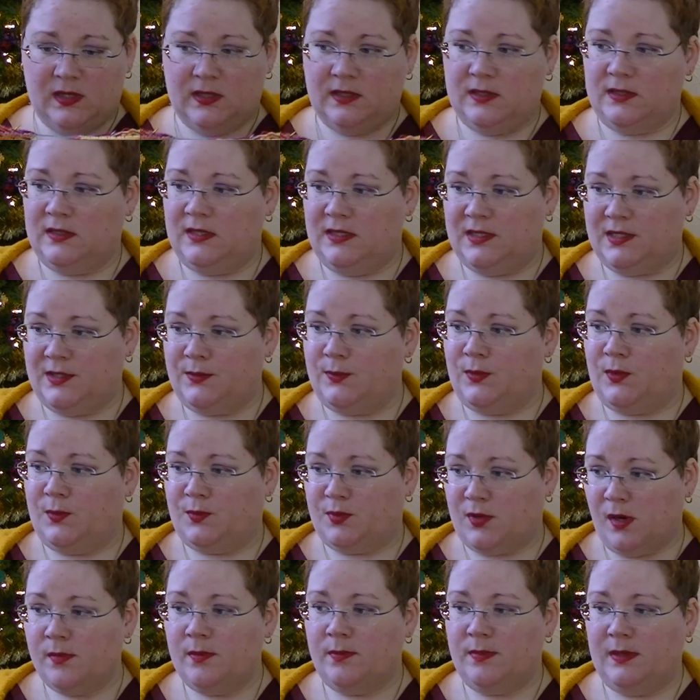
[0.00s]
This will
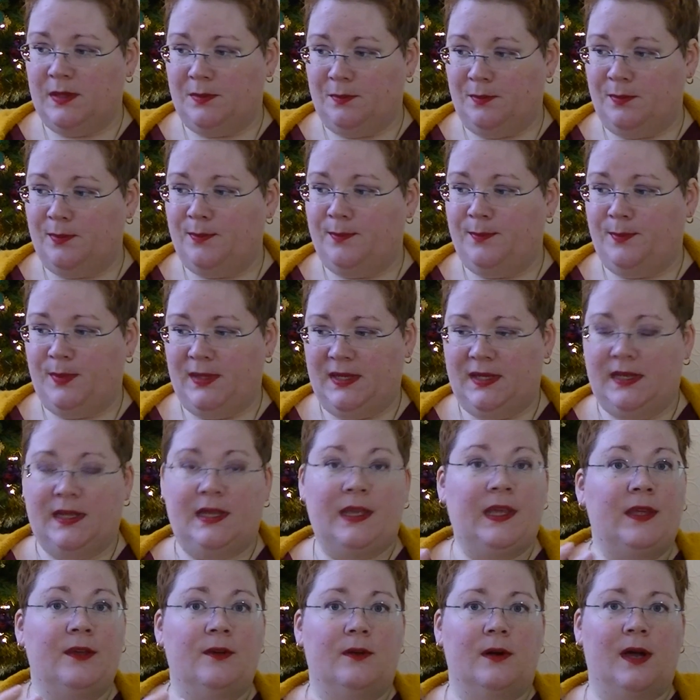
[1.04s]
probably be the
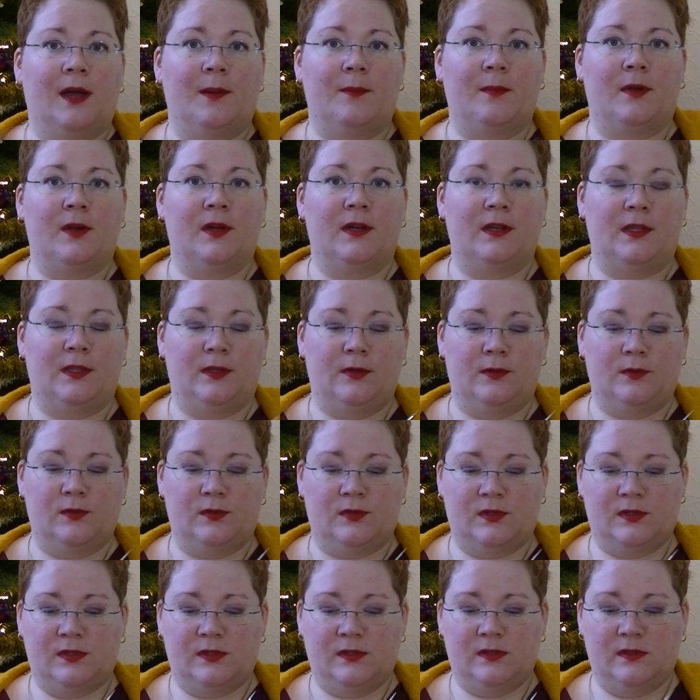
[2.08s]
heel I'm gonna
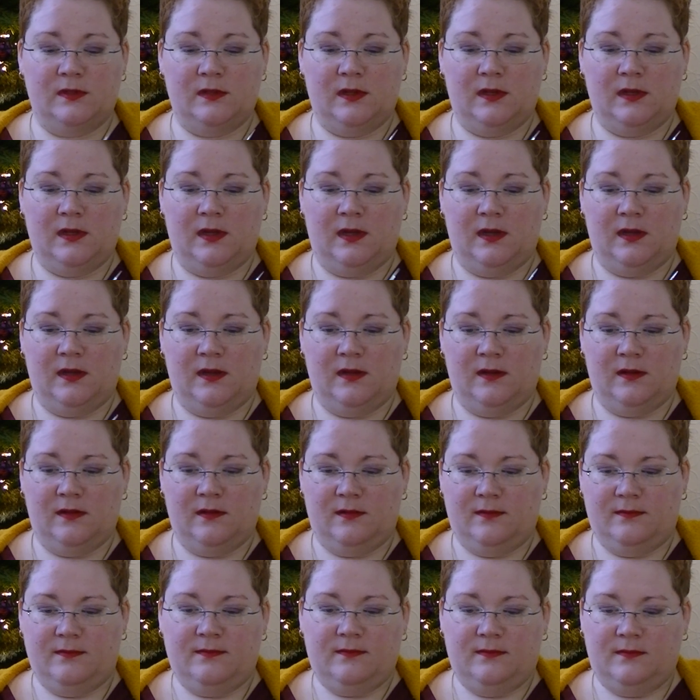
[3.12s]
use
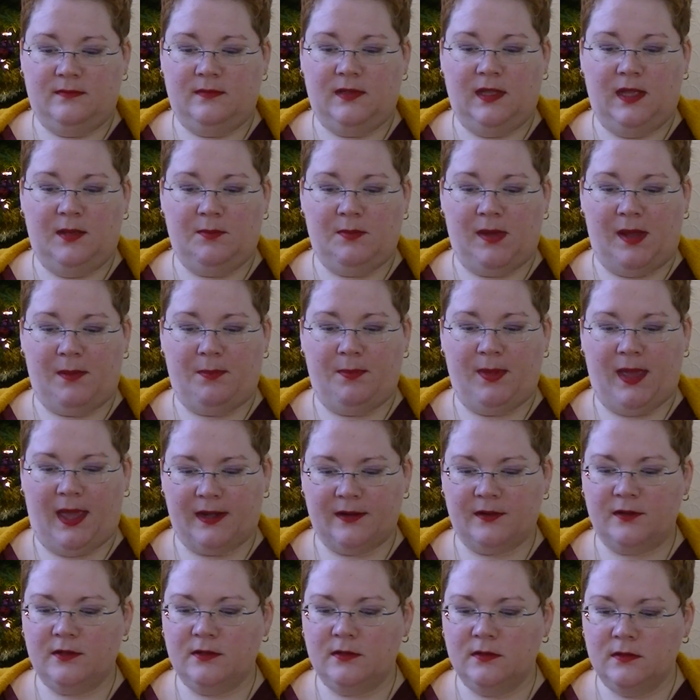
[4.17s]
in my
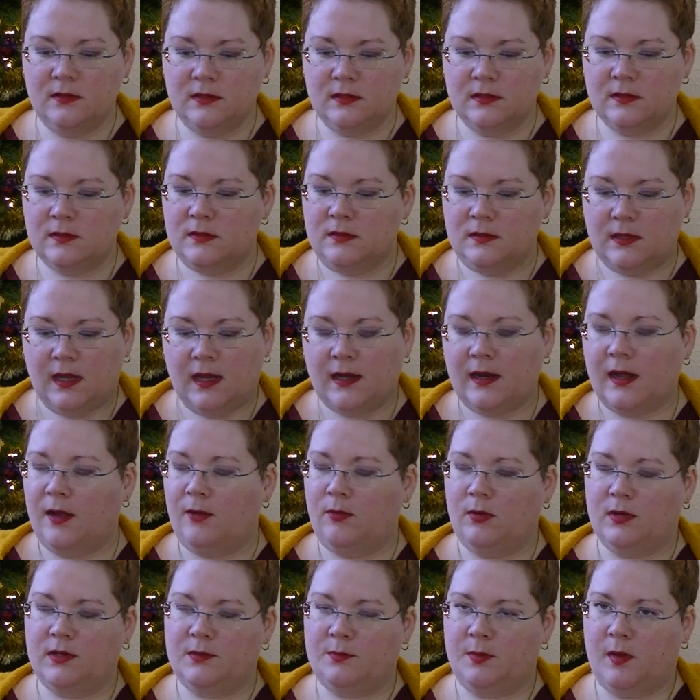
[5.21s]
patterns that I
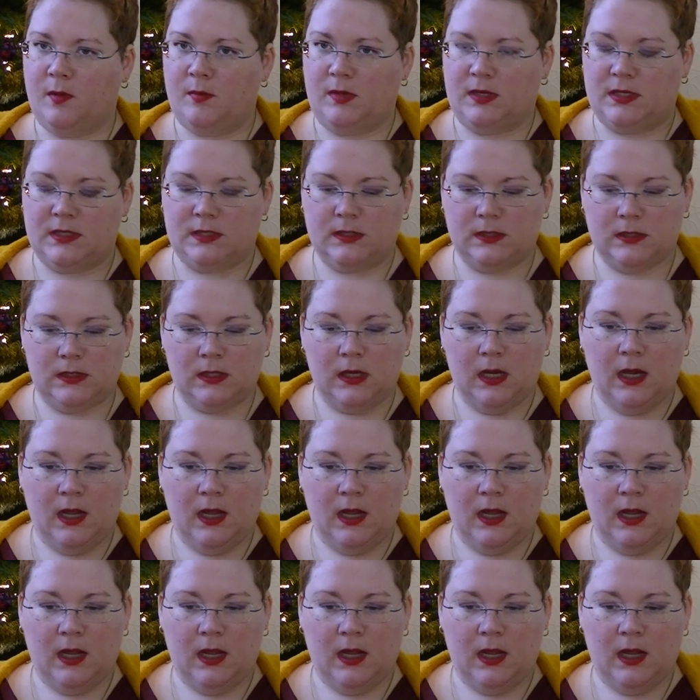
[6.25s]
want to publish.